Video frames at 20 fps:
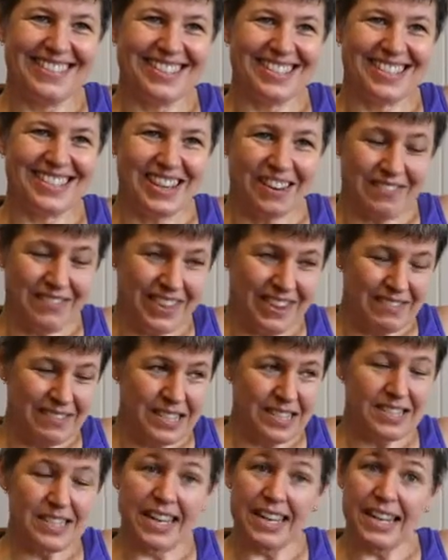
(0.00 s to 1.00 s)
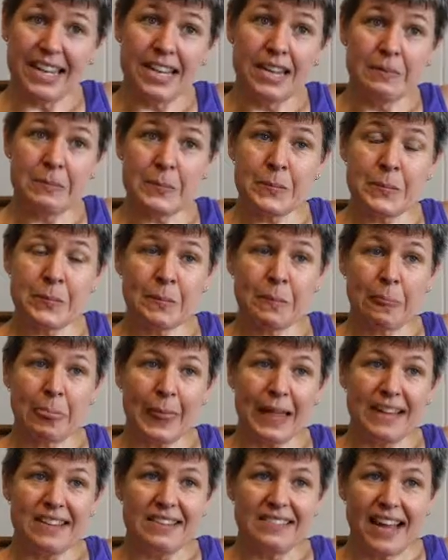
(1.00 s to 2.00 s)
the stuff that we study,
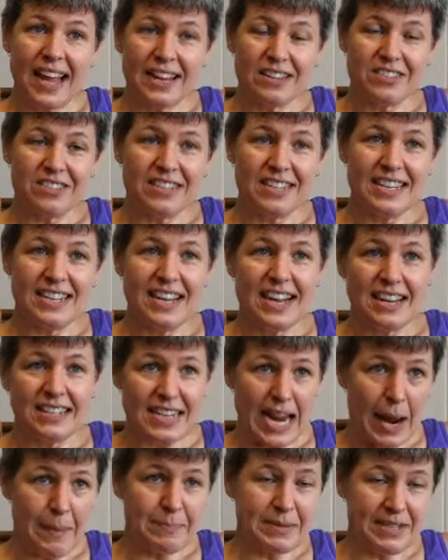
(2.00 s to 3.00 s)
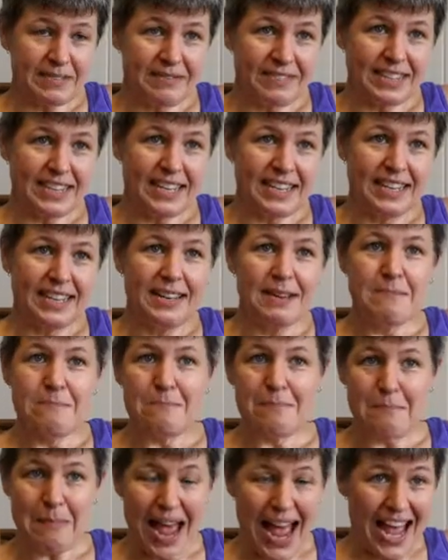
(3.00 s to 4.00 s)
is actually adaptively
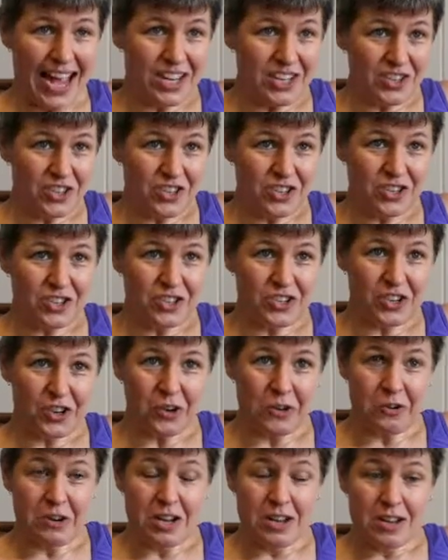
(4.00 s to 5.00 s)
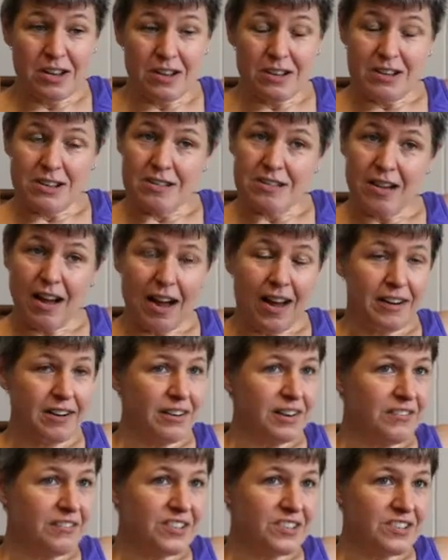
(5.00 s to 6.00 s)
matched. So
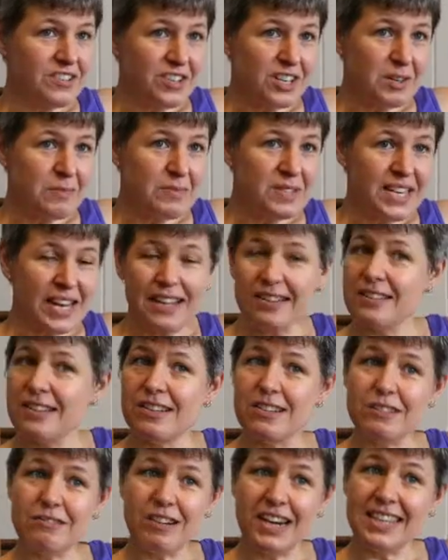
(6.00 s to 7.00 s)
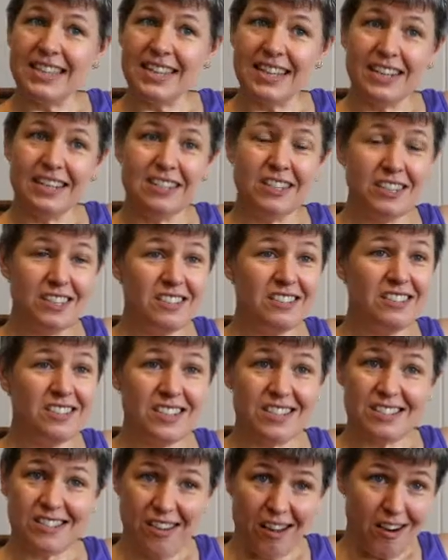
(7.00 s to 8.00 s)
under different circumstances, the right thing to do
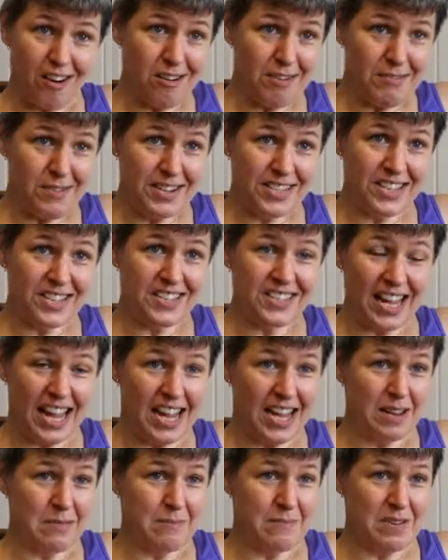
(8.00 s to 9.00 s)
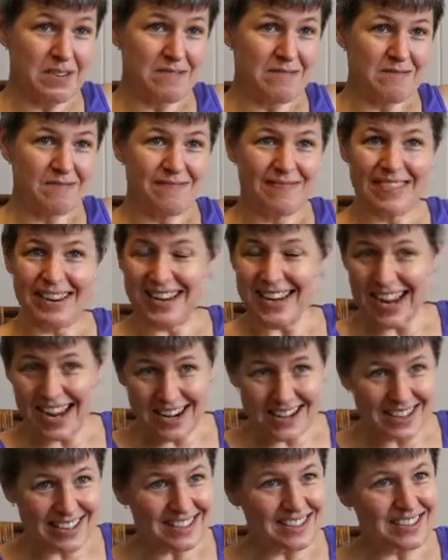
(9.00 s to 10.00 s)
is not always the same. And
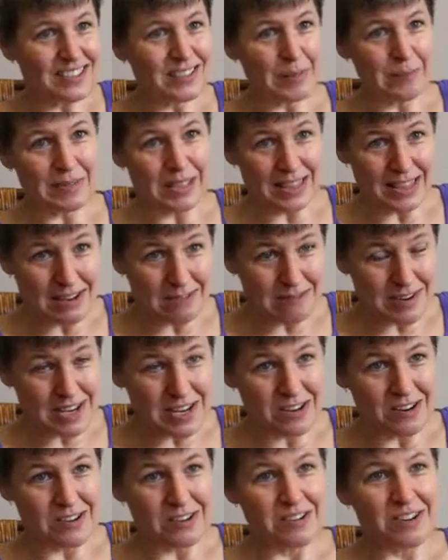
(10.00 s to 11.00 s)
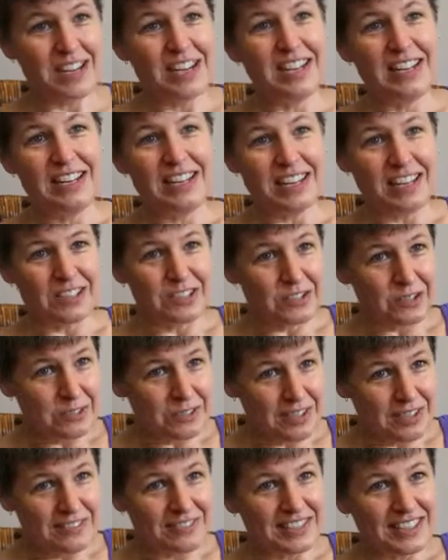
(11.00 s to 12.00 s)
again, this is something that we know
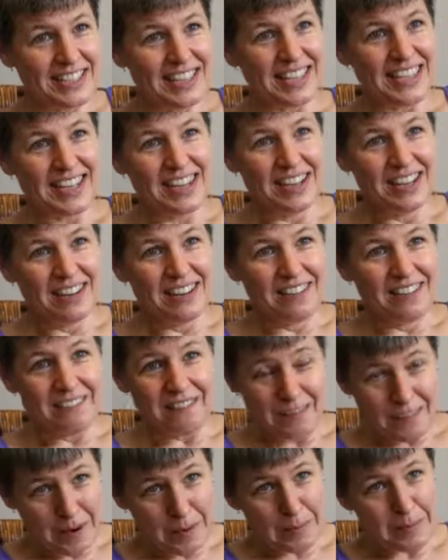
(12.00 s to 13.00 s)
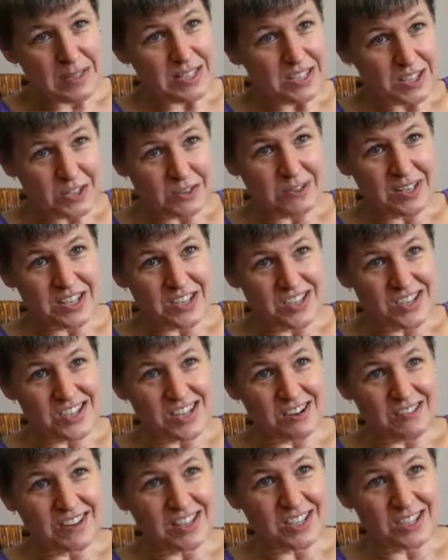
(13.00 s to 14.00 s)
intuitively from situations
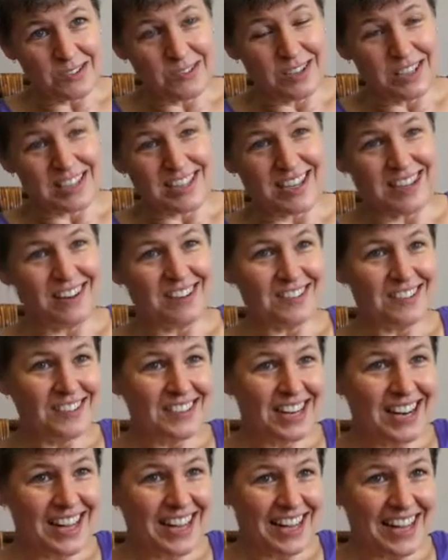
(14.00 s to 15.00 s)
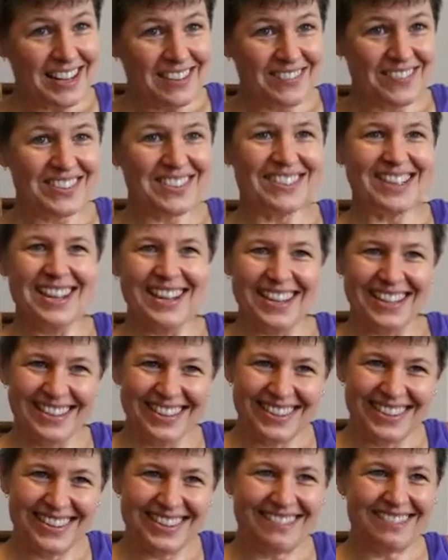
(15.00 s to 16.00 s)
that we deal with in our own lives.
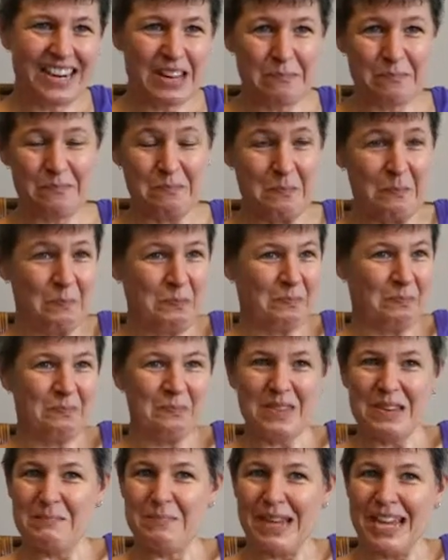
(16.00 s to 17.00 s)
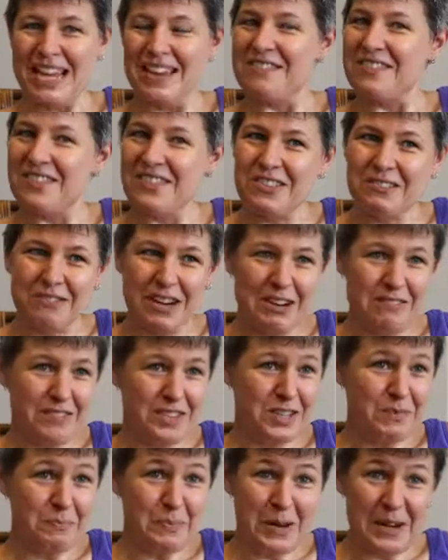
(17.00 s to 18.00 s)
The right behavior, the right
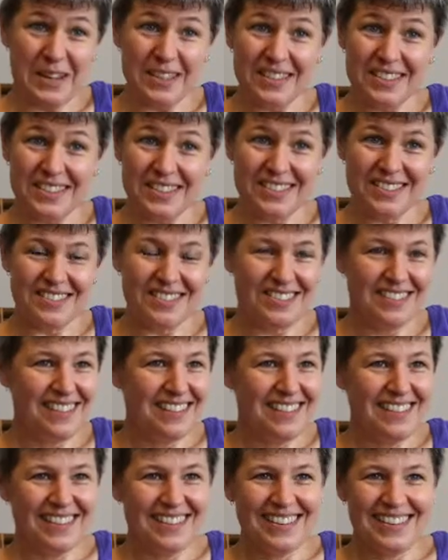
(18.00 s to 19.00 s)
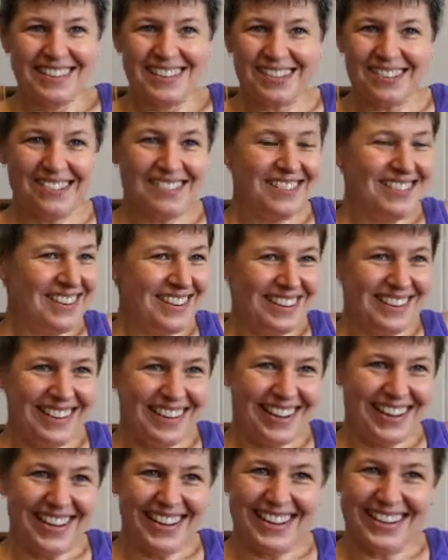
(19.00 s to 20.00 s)
response to
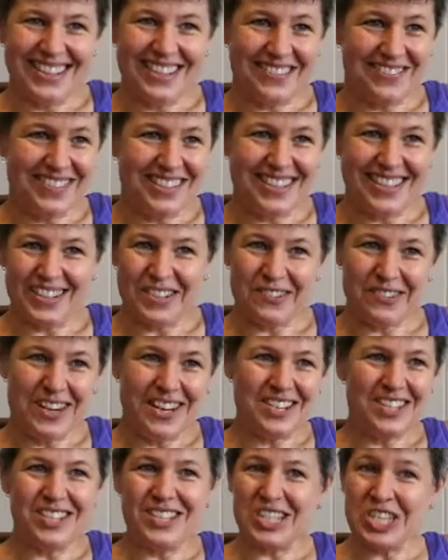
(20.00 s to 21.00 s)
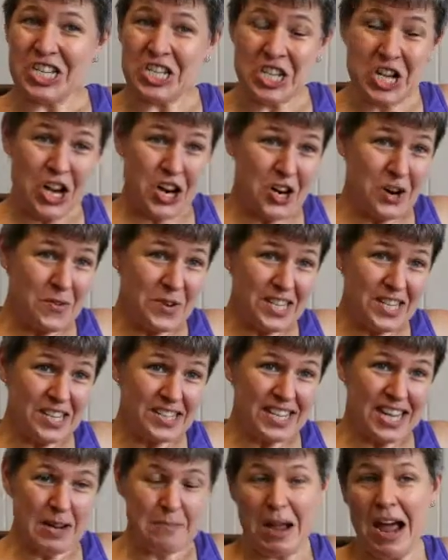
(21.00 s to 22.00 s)
different situations is not always
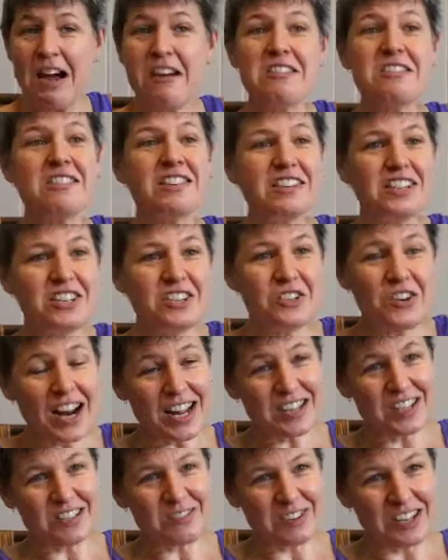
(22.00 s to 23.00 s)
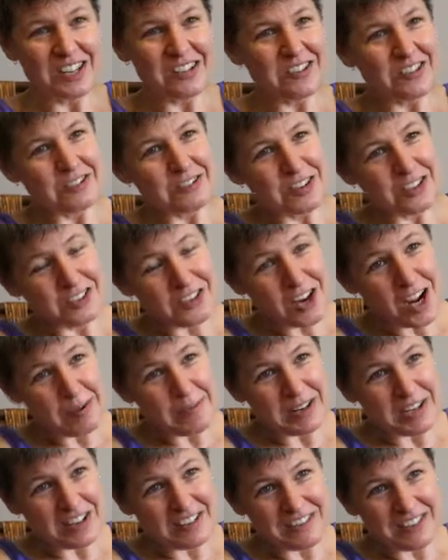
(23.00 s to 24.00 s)
the same. How you're going to dress when you go to a
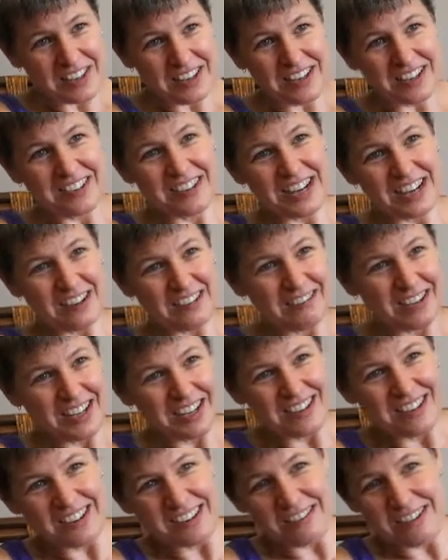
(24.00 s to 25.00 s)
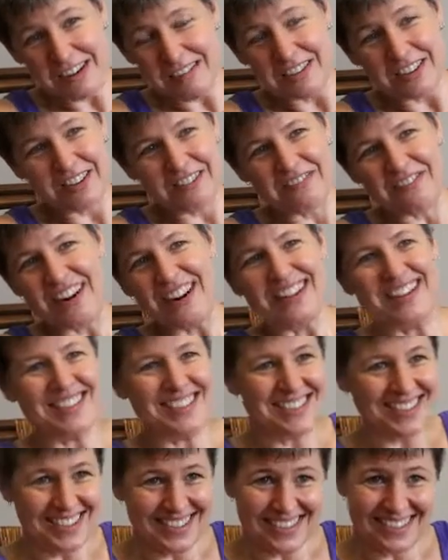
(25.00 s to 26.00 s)
job interview and when you go out with your
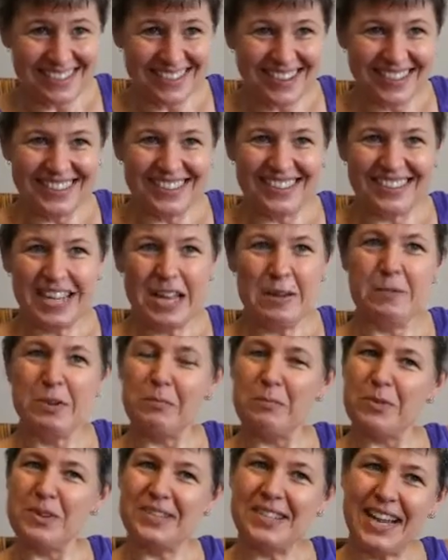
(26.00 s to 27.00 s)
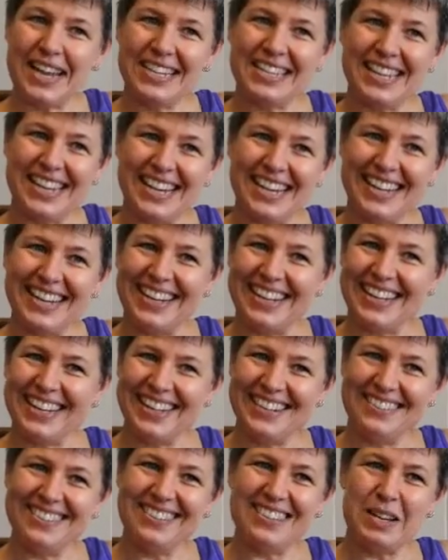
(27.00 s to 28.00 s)
friends, not the same. You're presenting,
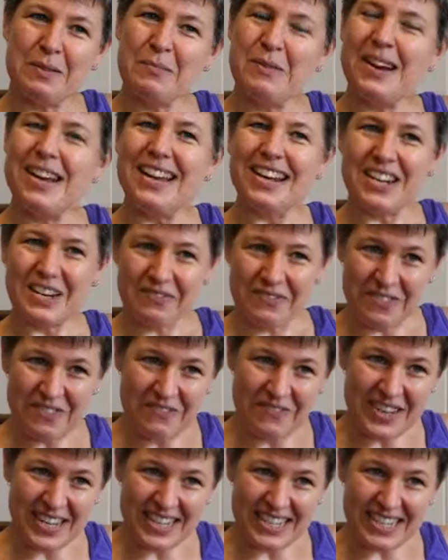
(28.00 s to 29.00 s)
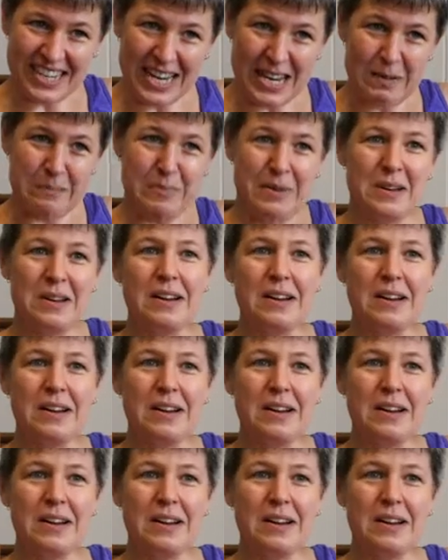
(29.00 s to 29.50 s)
in some way, a different phenotype.